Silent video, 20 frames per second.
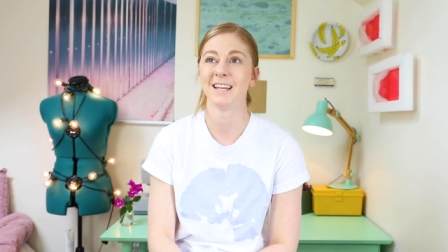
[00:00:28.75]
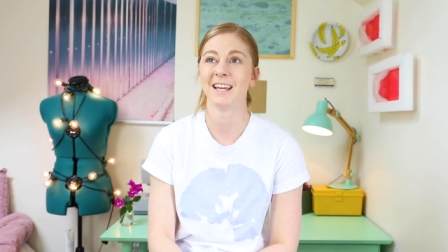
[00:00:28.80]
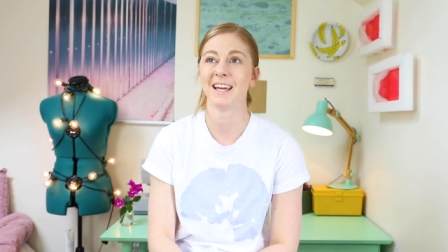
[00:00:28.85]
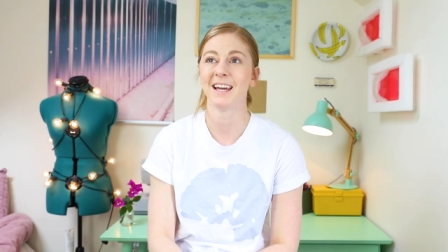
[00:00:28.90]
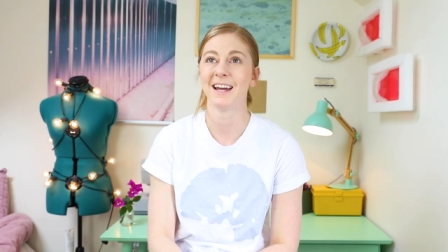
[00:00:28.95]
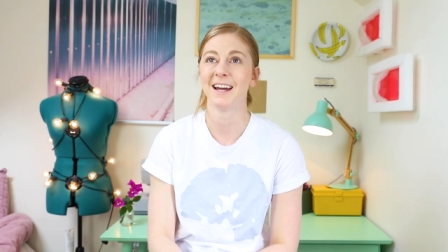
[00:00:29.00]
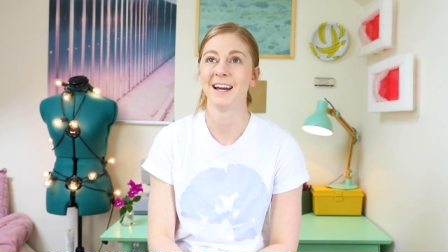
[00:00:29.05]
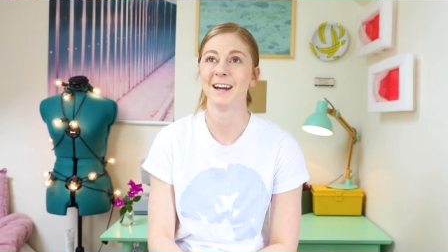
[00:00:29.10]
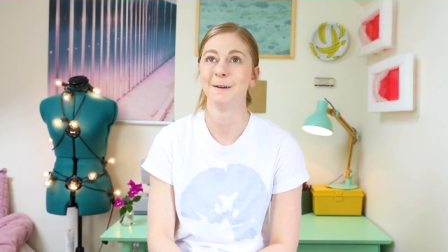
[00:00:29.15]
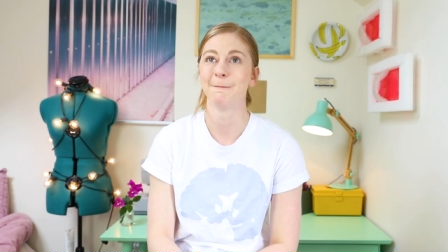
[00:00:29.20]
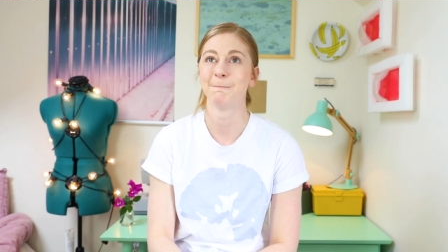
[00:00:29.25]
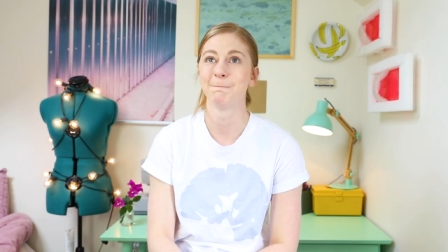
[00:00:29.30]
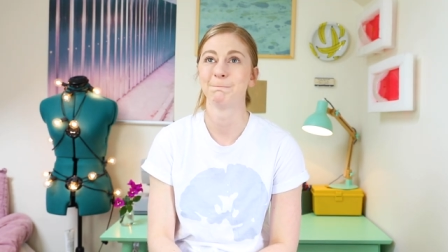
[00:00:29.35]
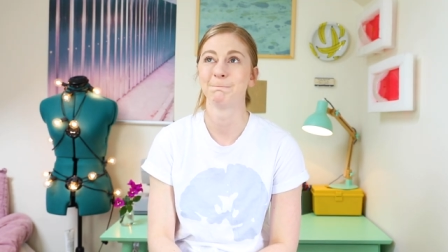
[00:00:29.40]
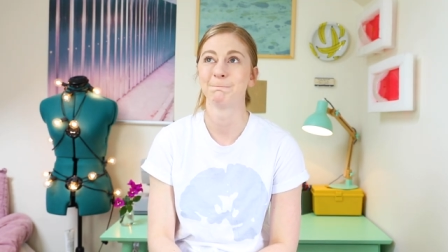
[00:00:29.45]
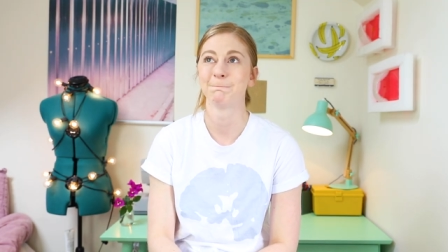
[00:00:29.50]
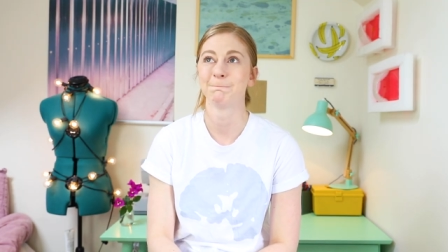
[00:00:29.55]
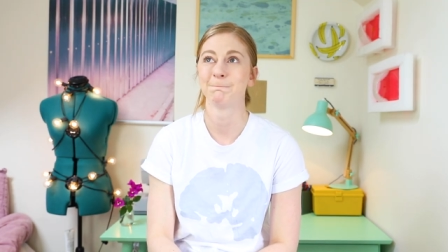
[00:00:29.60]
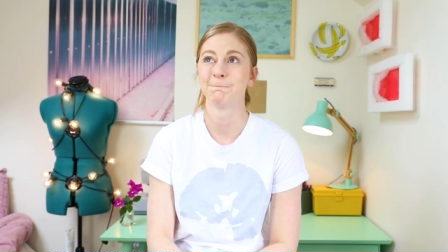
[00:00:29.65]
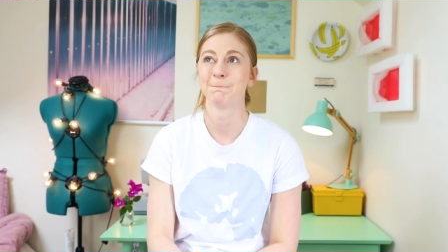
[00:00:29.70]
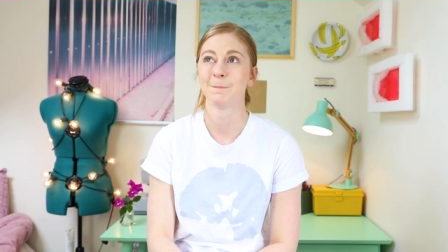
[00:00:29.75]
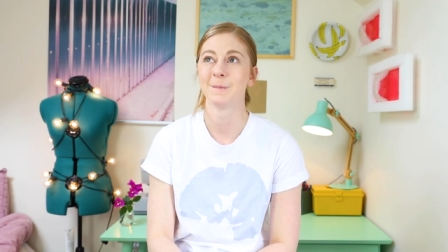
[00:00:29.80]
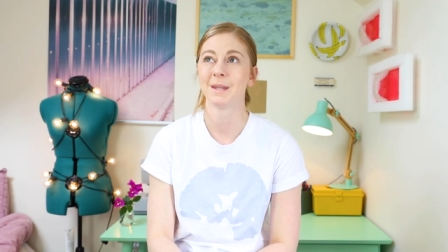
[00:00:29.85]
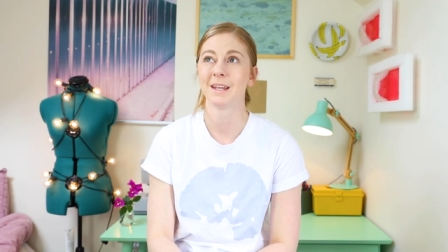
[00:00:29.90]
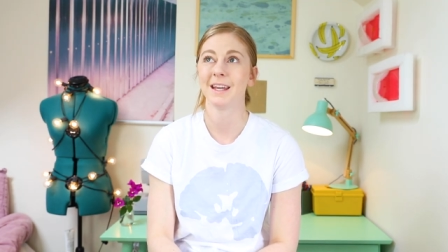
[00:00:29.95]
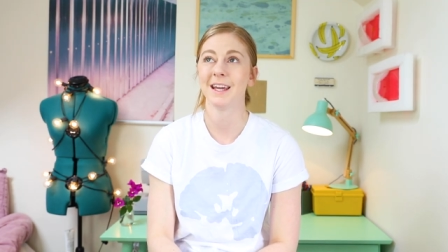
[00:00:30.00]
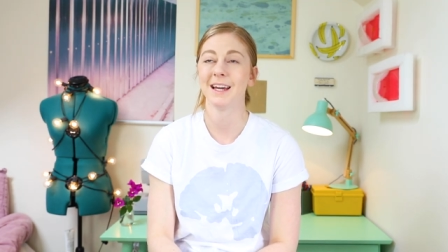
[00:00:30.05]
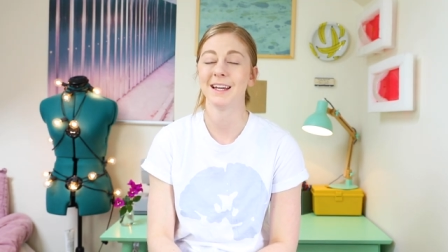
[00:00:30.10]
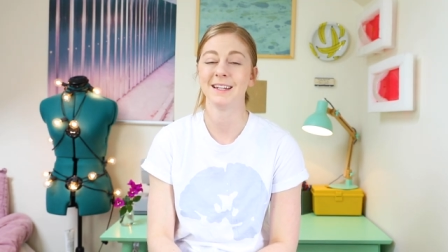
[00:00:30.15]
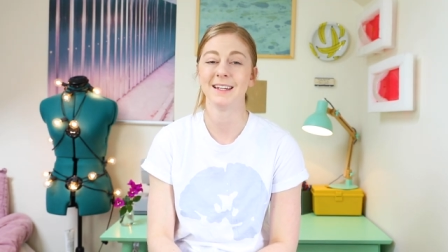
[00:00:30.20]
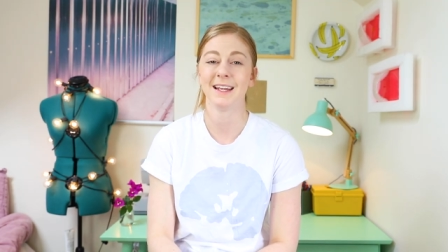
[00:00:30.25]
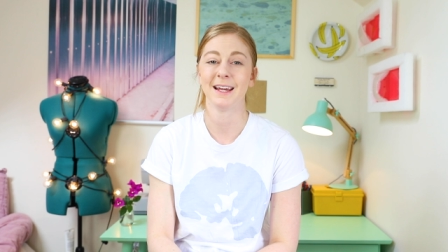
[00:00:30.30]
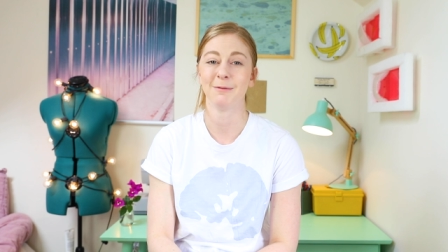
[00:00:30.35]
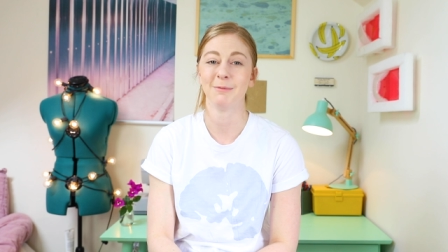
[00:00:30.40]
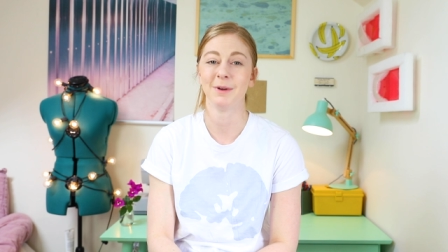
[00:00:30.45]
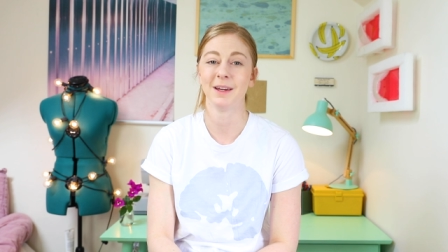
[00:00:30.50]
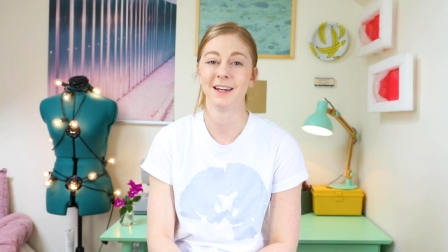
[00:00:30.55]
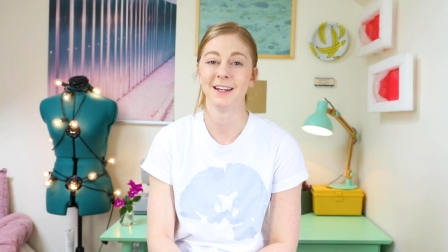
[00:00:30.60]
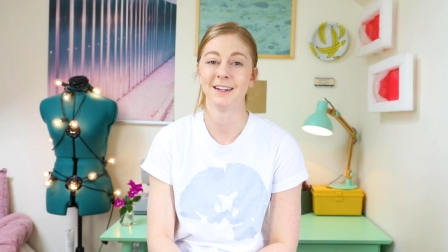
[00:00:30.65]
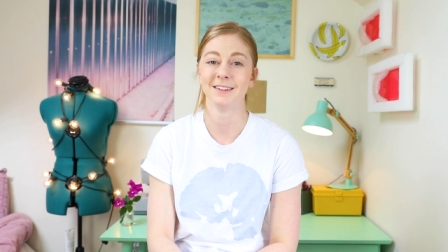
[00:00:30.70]
yeah, God
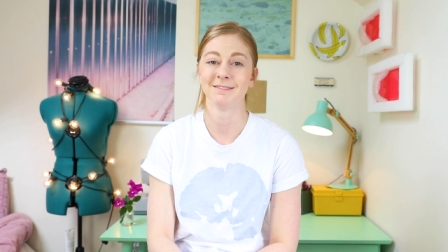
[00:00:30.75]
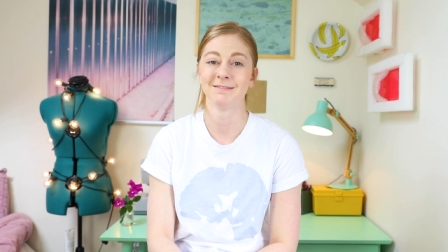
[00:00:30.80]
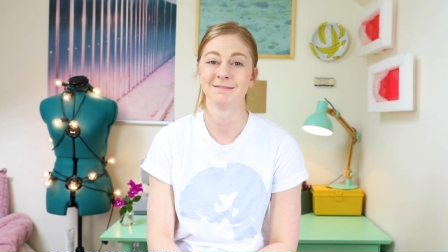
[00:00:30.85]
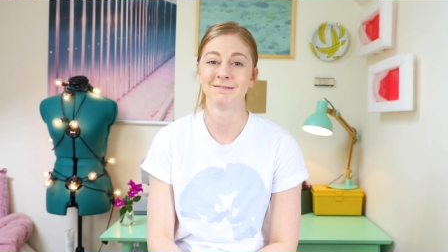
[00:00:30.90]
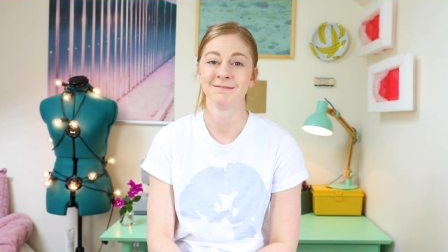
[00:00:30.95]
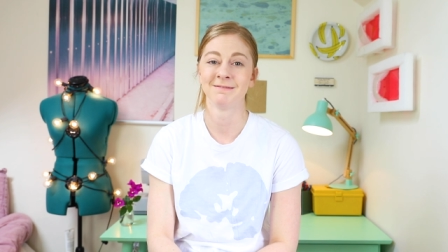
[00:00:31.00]
damn it.